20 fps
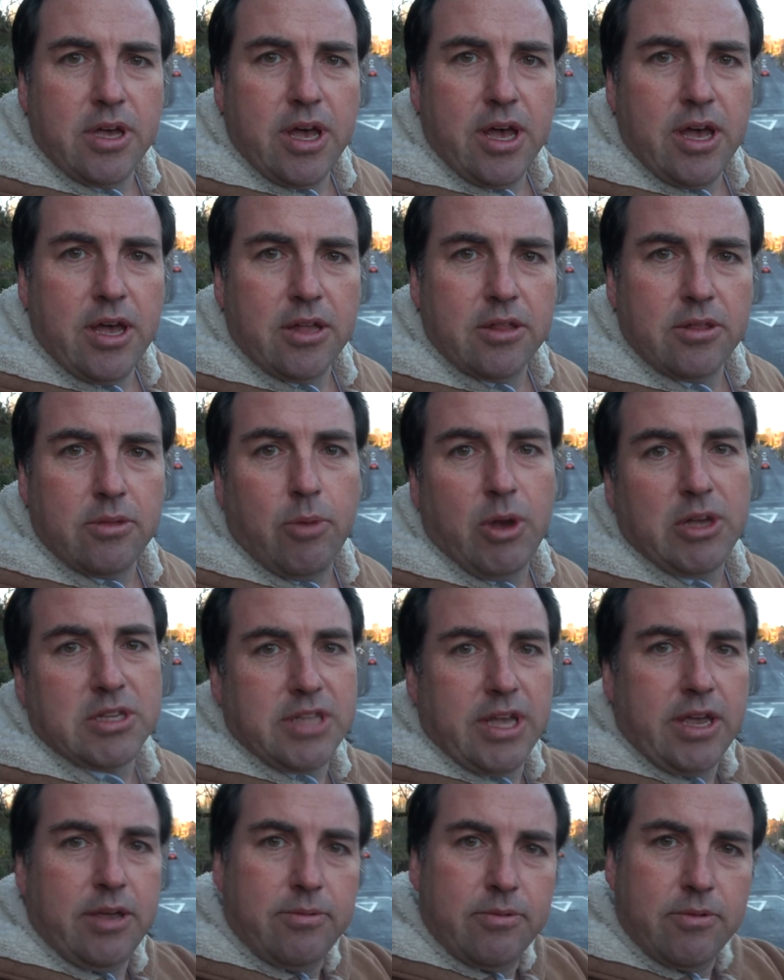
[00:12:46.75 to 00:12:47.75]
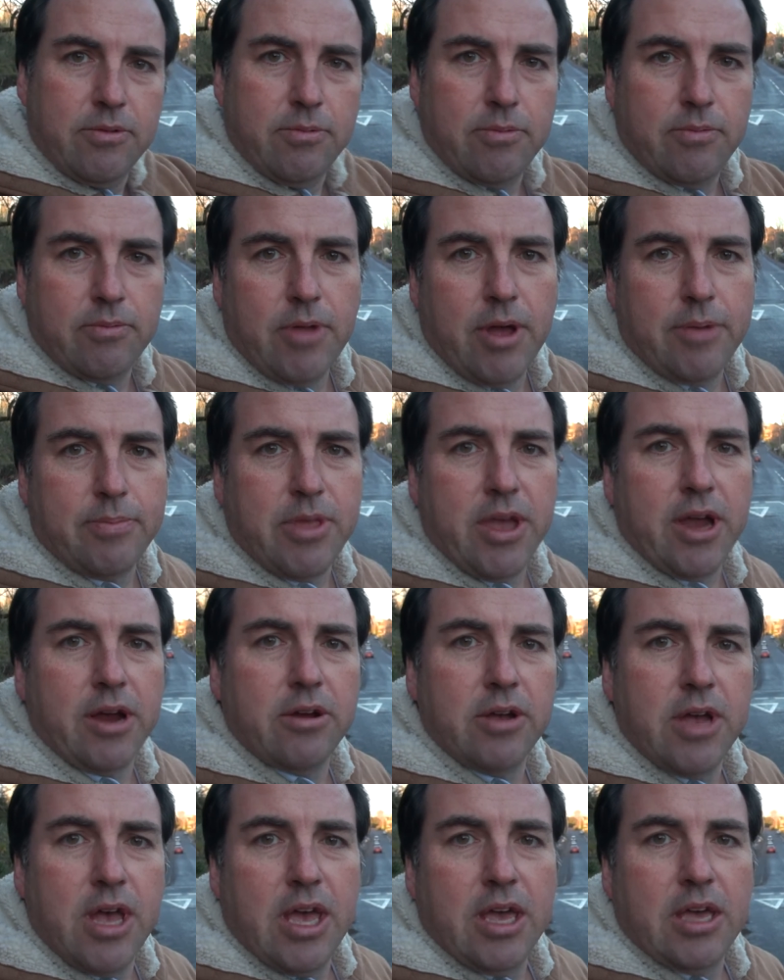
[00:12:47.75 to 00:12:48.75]
The Wells Lane up
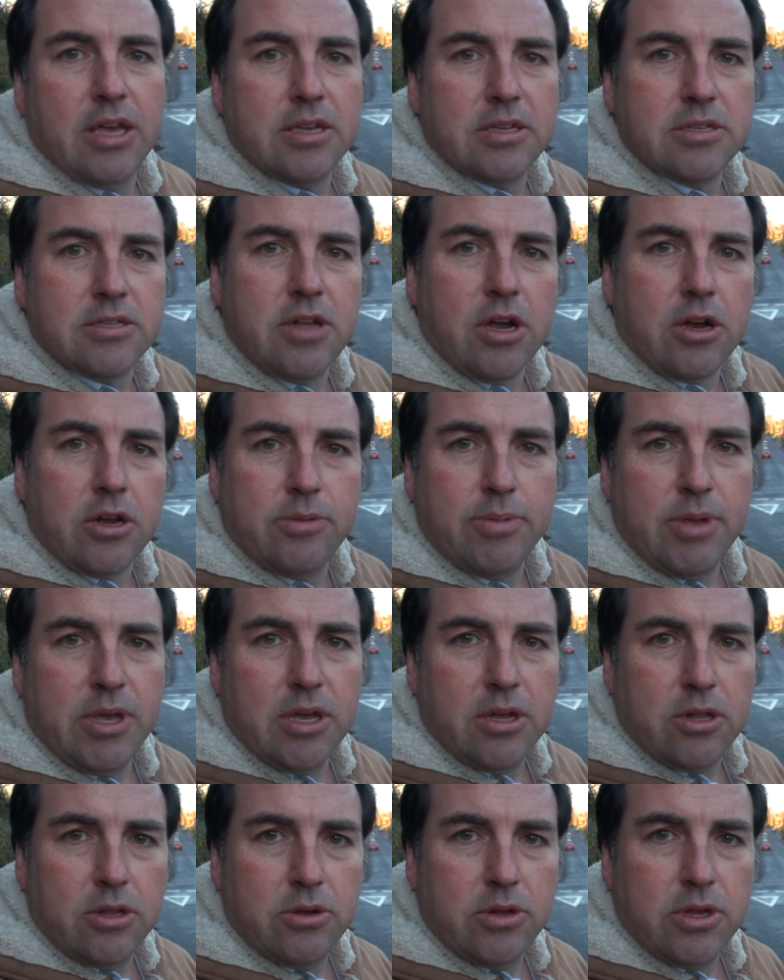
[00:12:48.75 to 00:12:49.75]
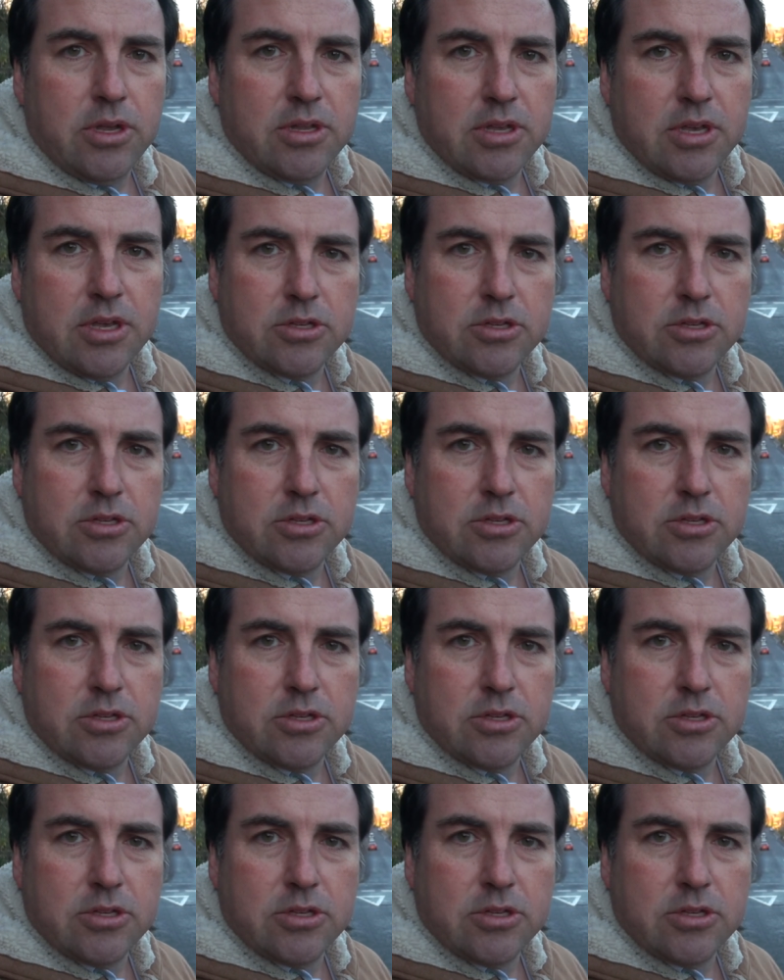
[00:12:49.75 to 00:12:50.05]
there is not going to be included.